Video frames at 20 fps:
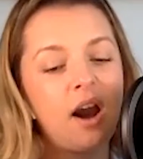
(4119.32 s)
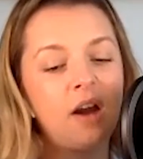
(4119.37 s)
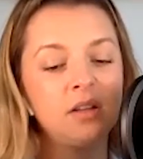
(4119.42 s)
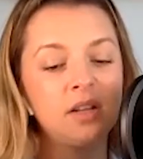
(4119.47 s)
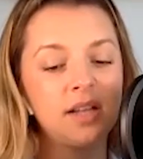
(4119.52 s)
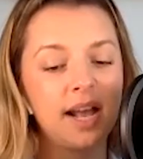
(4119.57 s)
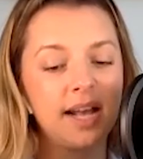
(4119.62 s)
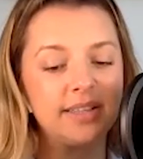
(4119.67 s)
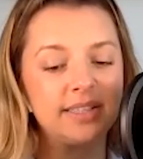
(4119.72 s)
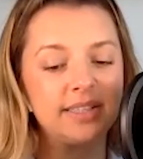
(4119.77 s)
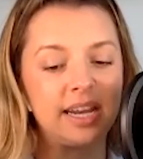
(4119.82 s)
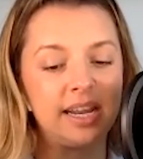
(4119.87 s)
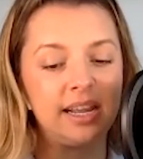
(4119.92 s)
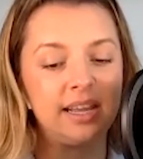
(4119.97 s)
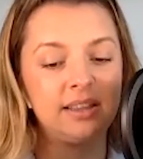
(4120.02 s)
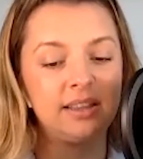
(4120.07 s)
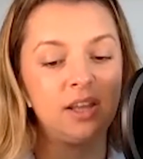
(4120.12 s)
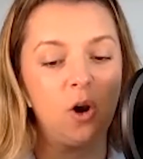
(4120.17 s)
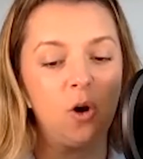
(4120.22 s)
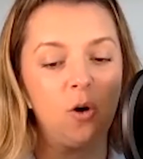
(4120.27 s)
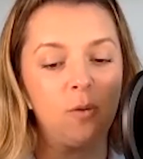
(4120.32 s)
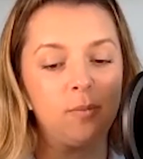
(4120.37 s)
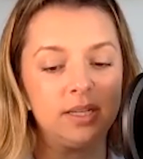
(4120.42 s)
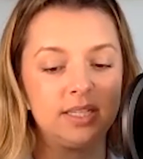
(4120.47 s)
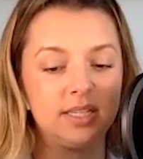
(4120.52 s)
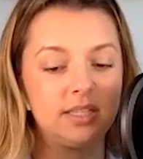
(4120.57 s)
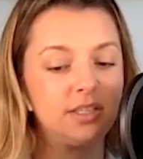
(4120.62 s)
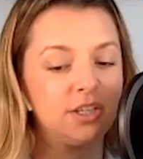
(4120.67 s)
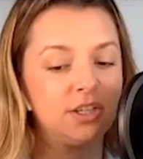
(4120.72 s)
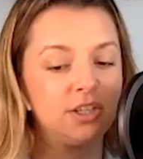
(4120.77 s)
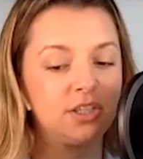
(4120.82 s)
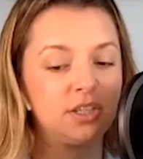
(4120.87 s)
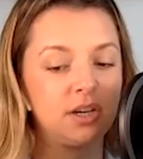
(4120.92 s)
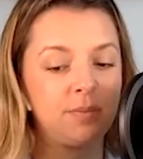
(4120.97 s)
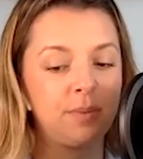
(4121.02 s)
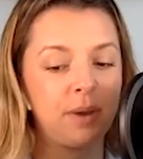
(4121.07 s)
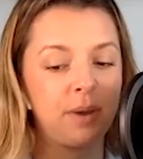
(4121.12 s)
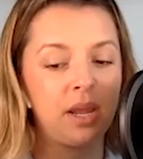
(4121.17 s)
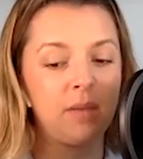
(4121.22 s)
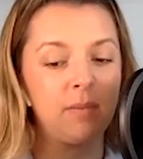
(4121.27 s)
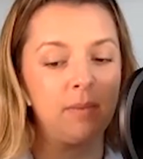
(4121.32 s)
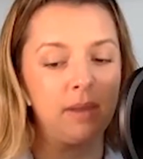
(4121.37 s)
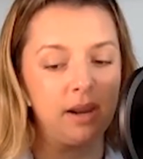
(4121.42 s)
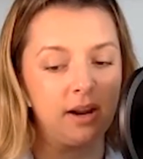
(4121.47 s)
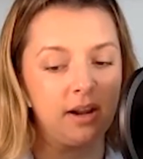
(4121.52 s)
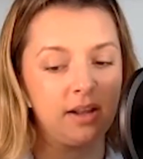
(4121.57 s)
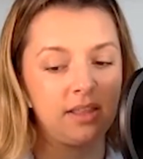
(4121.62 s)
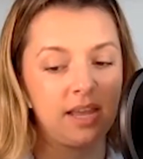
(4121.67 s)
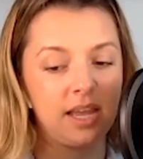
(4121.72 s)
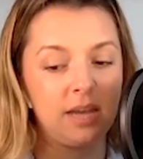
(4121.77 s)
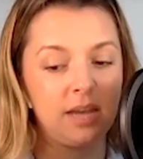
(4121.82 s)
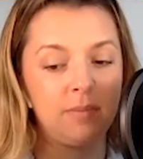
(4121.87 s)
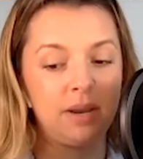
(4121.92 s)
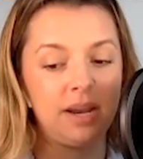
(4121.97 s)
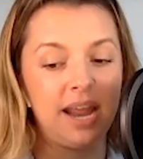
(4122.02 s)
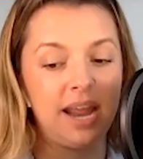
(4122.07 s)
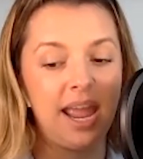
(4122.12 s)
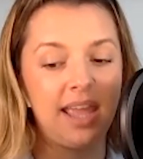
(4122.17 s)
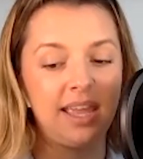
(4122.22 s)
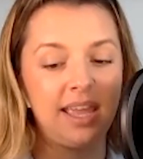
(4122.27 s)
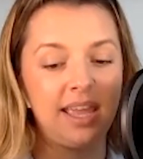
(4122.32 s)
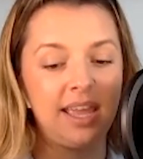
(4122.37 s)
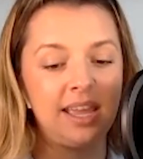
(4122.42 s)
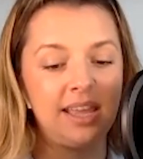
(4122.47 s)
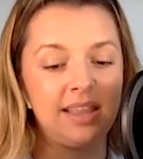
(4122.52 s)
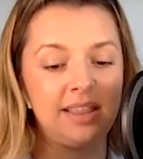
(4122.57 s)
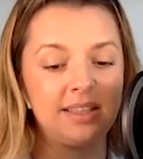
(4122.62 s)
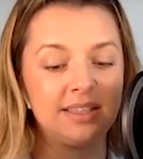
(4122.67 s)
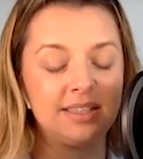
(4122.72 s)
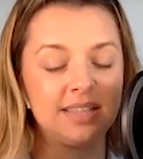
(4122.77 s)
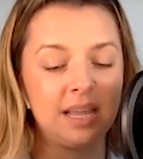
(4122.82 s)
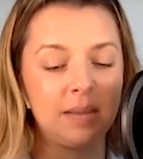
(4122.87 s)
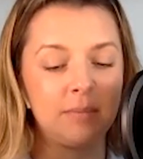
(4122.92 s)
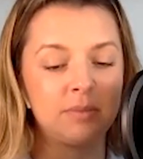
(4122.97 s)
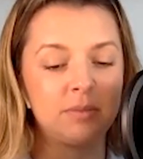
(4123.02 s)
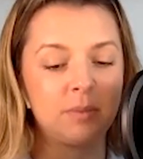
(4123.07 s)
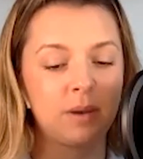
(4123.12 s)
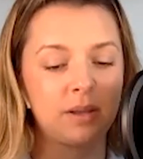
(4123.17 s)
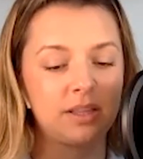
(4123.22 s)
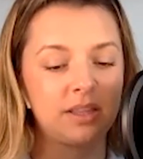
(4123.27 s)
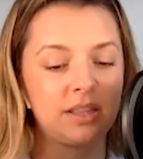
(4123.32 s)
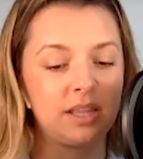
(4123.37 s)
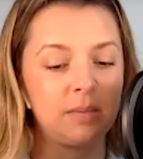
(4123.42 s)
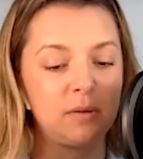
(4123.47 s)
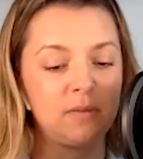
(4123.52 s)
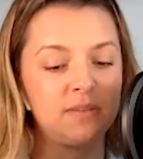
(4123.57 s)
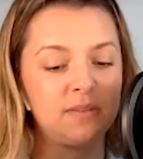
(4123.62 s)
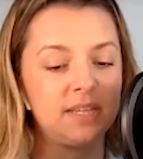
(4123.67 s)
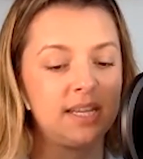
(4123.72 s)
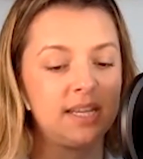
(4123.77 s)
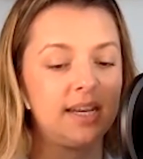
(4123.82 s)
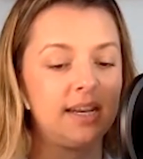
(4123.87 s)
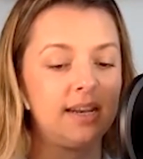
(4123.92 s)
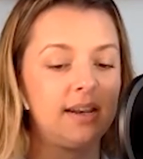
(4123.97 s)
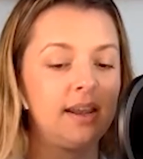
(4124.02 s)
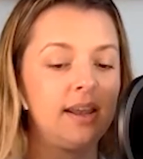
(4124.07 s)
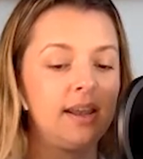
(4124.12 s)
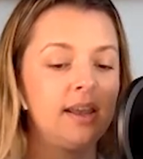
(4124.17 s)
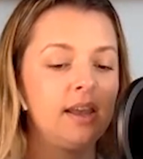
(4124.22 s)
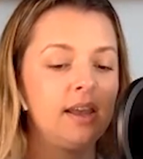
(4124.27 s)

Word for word: On the last day in the home, my sister stood by a mirror that had been hanging in the same spot that they moved in.